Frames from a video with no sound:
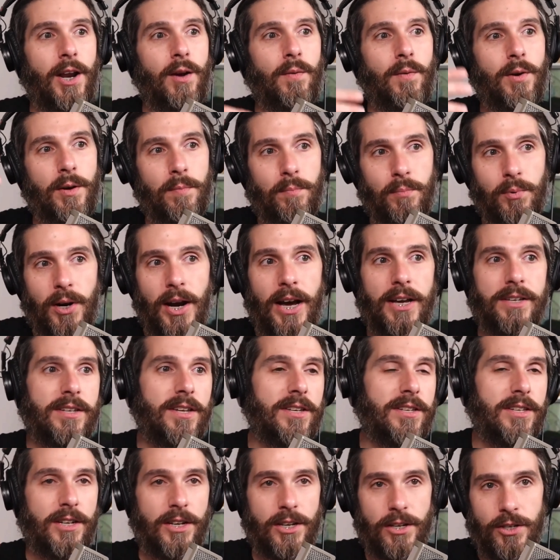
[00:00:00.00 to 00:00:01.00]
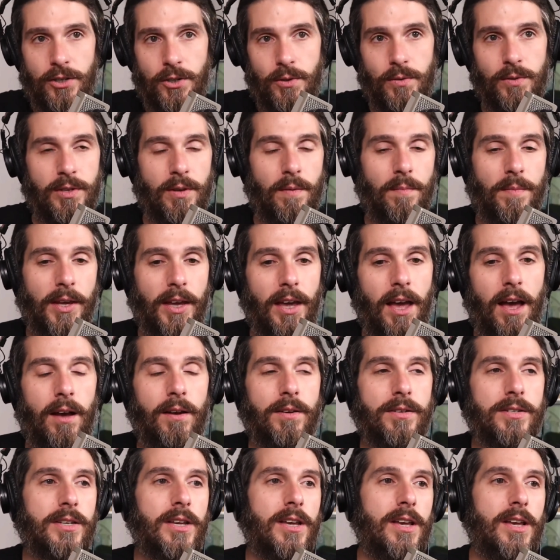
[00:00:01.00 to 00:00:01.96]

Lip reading: I want to process it and do something else.